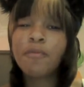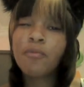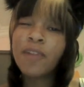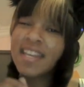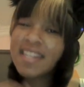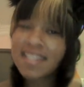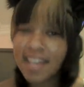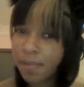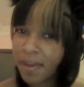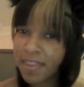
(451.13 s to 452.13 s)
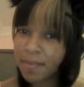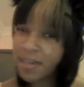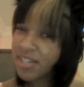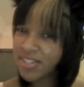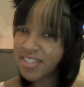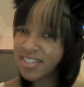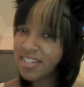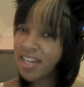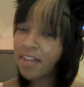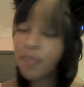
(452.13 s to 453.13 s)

from what I can tell by the pictures and stuff,